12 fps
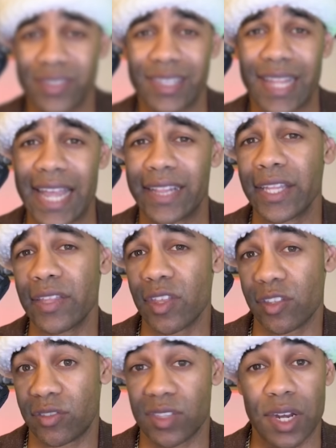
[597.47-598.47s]
likely
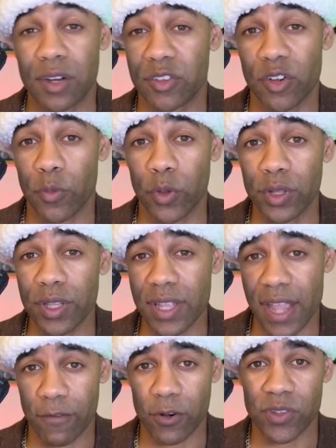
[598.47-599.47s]
this senator will
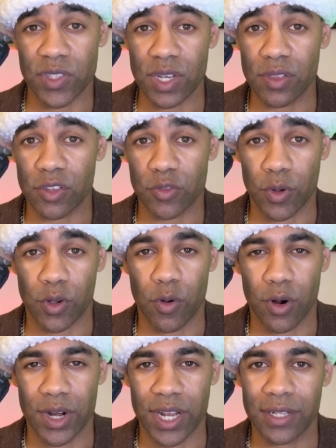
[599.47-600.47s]
never see this
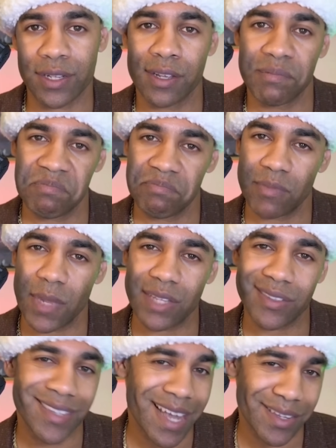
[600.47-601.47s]
recording,
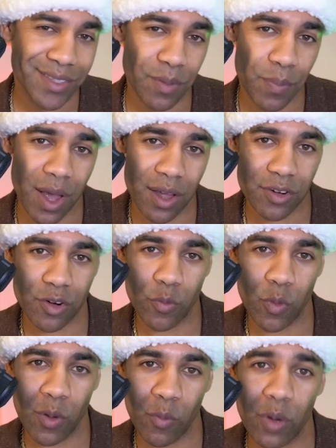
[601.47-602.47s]
it's nice to ponder
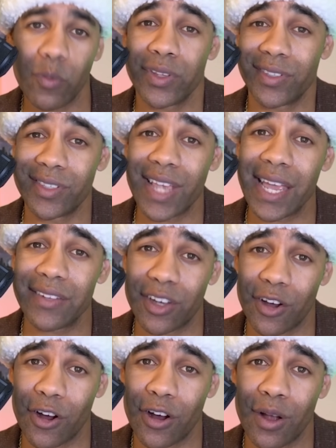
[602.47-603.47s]
what one would say to
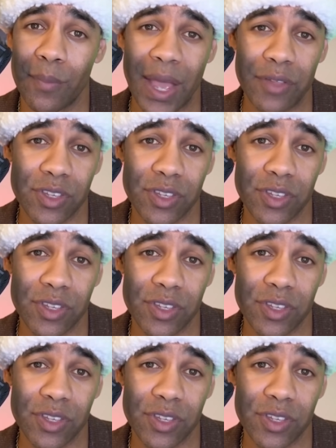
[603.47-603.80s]
her about